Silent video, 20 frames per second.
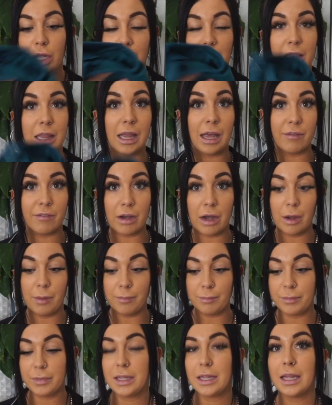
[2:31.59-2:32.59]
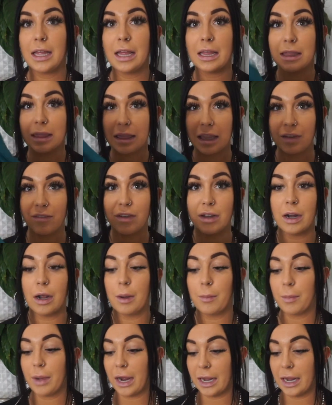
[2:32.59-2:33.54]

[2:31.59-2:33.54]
Love them, live in them.